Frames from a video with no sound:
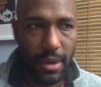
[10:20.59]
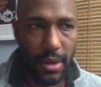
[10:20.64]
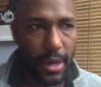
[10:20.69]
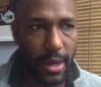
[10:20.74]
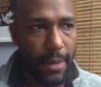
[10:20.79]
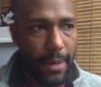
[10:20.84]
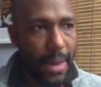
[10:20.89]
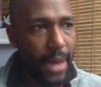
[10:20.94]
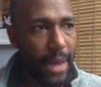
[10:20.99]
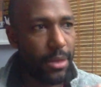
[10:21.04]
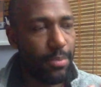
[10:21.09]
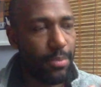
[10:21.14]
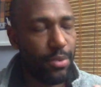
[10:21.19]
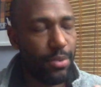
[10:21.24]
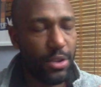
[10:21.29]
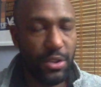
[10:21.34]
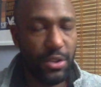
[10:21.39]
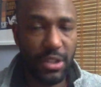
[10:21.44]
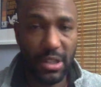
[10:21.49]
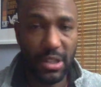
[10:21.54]
either
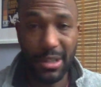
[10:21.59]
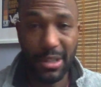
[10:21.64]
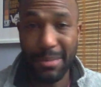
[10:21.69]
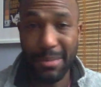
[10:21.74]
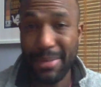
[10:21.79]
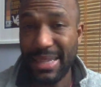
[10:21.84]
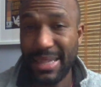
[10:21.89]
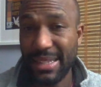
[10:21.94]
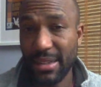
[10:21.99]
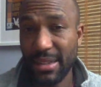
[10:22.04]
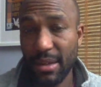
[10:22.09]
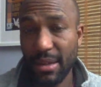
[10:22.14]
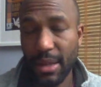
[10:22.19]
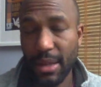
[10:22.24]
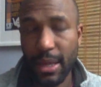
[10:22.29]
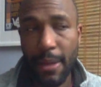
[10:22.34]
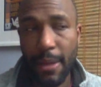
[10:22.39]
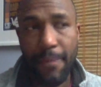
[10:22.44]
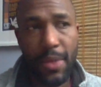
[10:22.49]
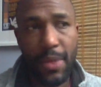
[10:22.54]
producing
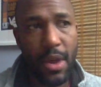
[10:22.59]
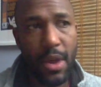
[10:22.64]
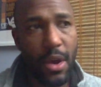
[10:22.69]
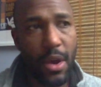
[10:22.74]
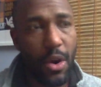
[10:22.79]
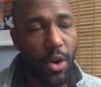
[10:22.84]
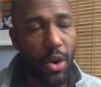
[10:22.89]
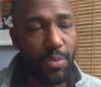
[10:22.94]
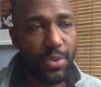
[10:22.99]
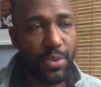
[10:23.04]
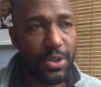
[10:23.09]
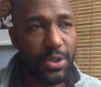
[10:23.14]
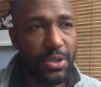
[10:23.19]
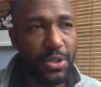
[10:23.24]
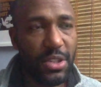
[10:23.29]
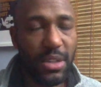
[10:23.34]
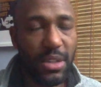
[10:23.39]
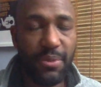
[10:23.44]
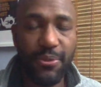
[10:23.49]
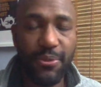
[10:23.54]
domestically or
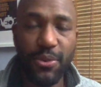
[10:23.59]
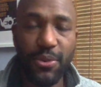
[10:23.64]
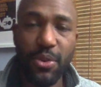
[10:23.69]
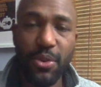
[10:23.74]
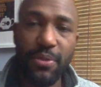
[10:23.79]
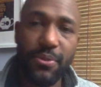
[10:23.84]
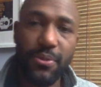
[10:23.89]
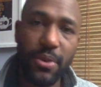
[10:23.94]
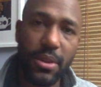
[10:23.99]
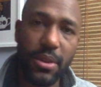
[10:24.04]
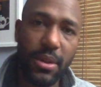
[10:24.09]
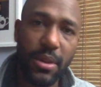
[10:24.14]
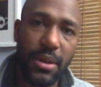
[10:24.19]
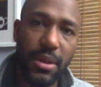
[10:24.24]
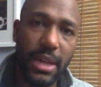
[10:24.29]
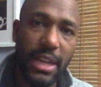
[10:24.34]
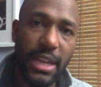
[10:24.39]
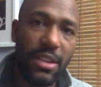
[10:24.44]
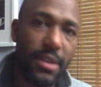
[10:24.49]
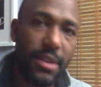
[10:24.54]
producing food for
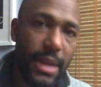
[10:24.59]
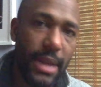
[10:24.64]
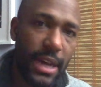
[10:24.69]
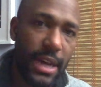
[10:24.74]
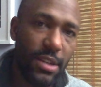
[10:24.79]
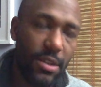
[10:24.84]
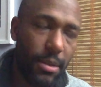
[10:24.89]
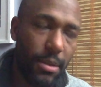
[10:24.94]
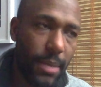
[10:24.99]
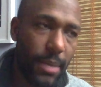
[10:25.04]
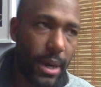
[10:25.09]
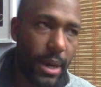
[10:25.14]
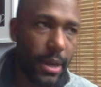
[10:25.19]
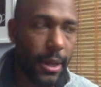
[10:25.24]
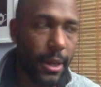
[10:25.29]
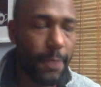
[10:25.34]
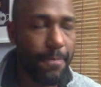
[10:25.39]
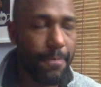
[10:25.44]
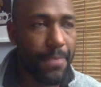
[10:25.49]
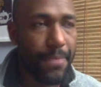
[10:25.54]
the international
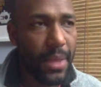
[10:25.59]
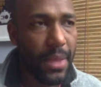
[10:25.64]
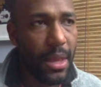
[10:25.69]
market.